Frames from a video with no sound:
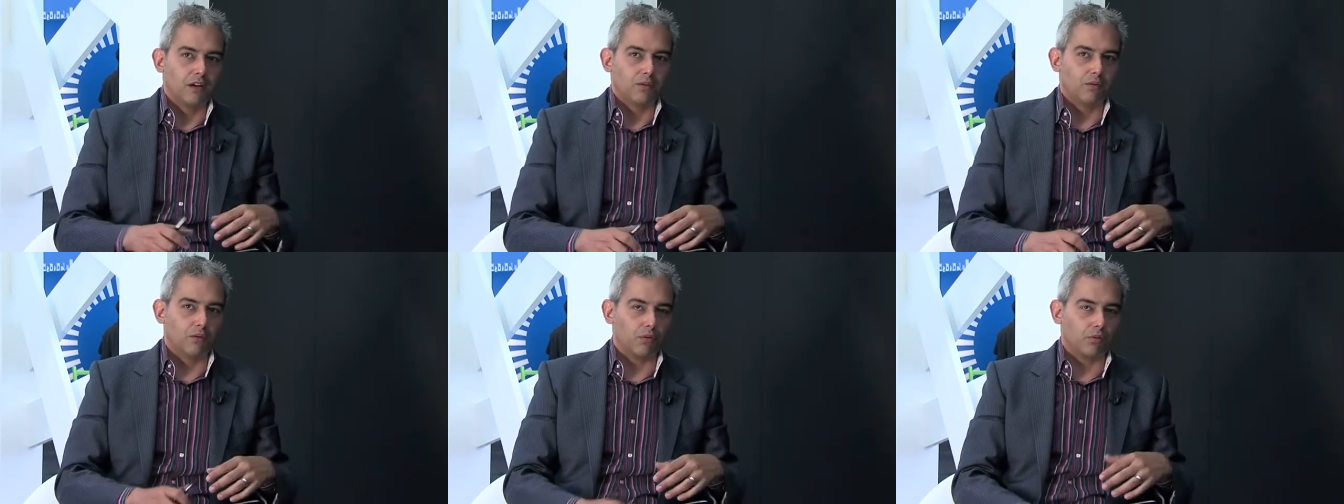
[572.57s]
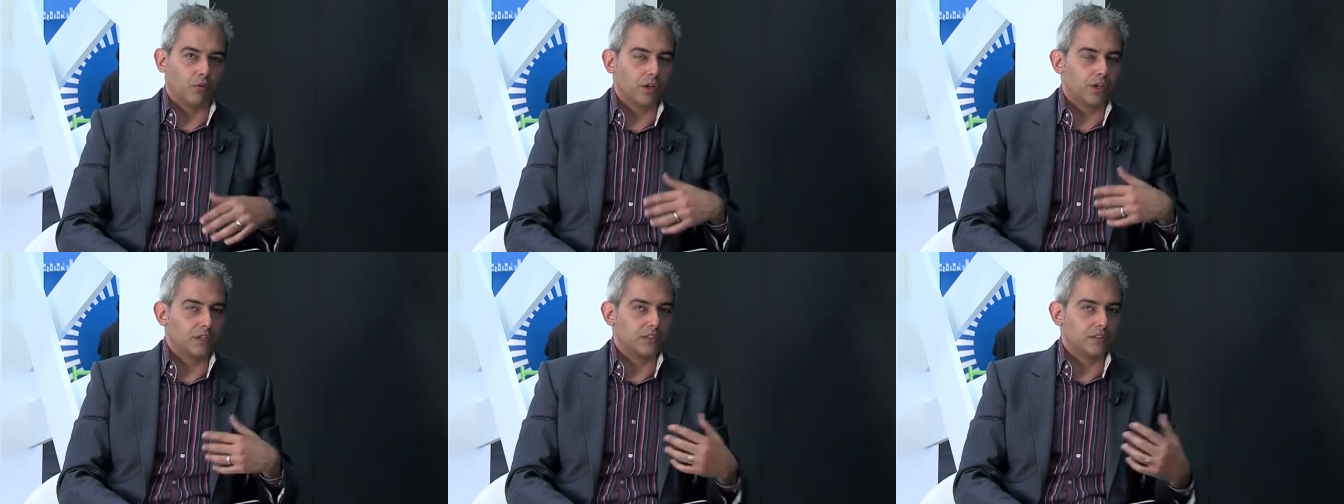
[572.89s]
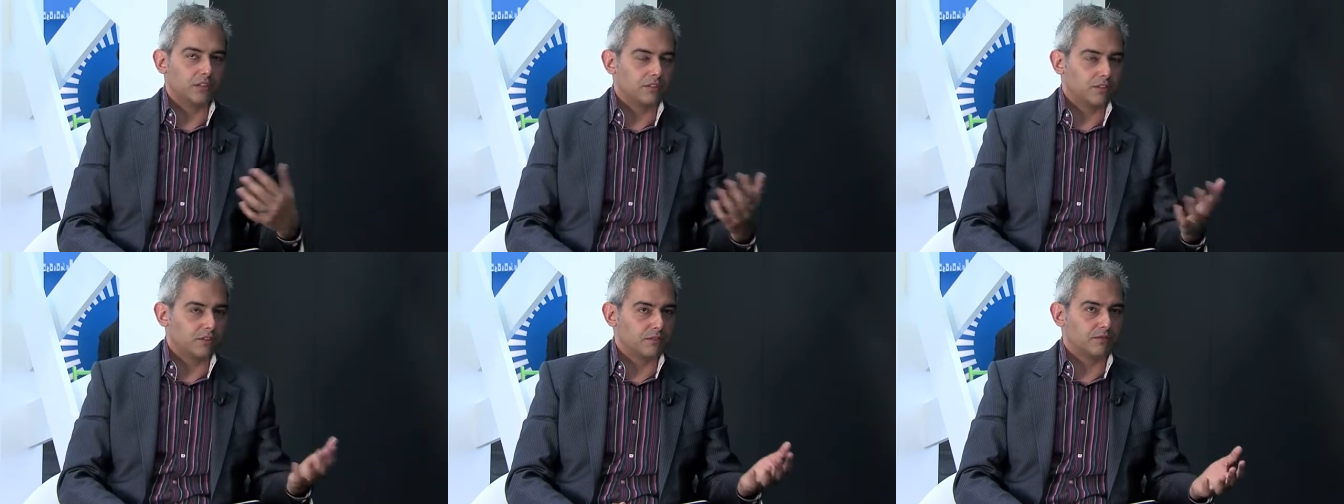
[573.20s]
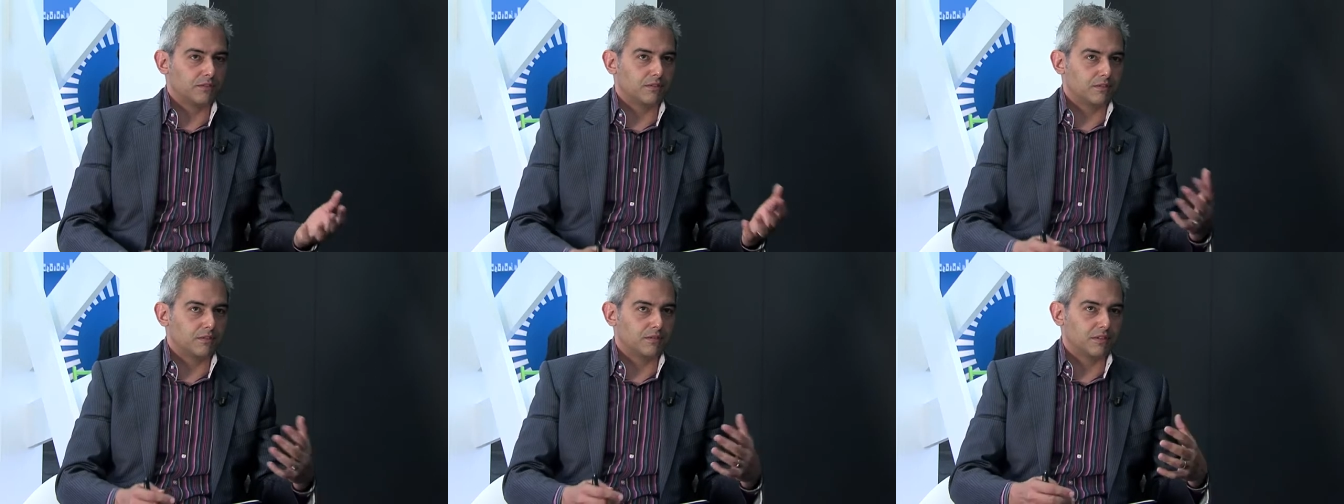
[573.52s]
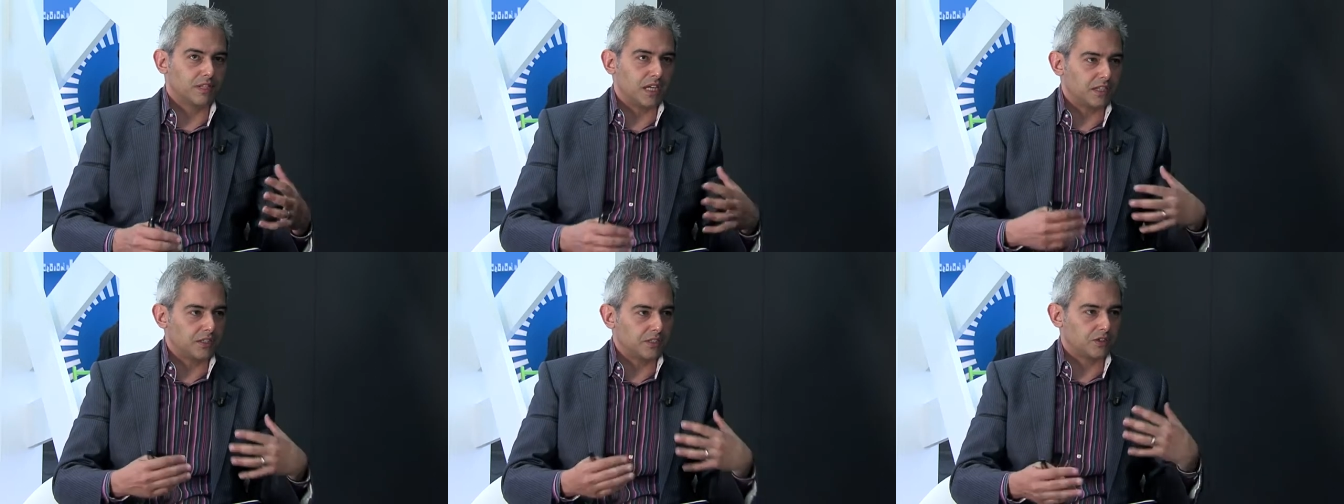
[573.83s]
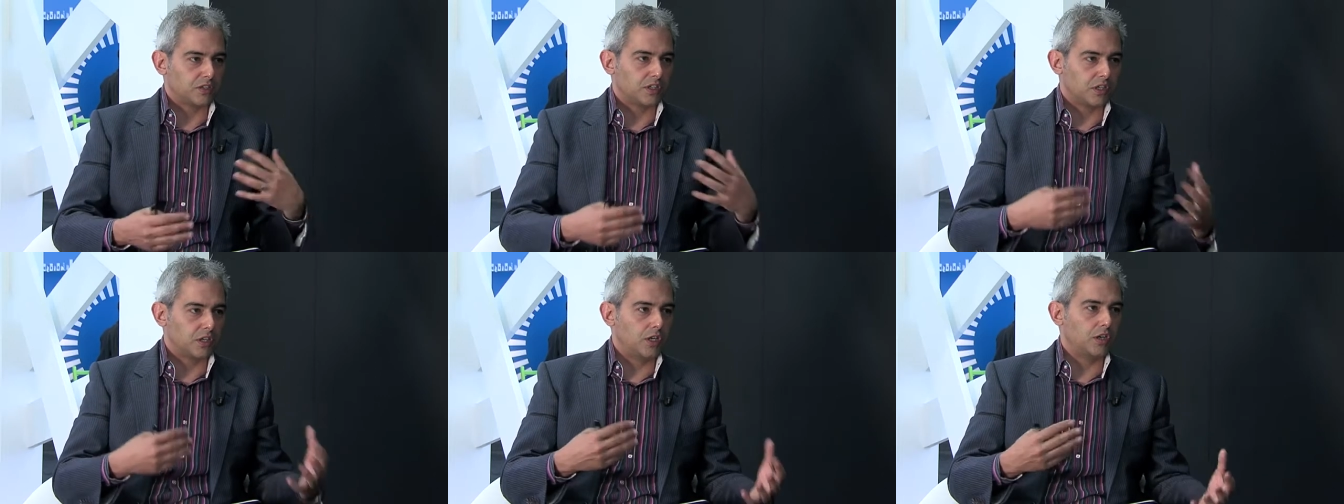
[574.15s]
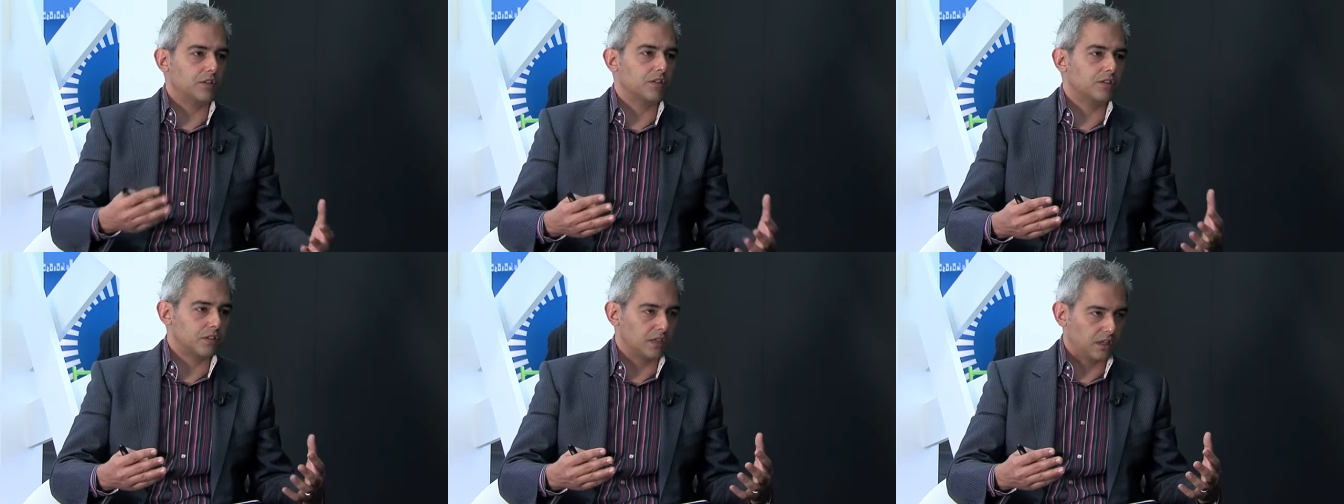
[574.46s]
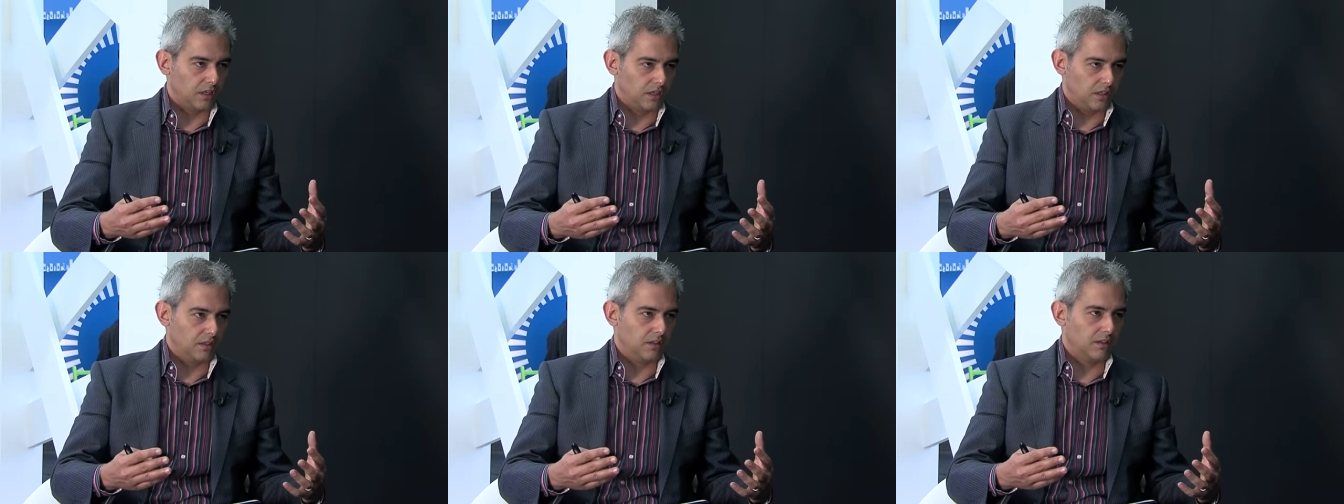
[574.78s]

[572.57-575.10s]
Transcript: What are the sort of data security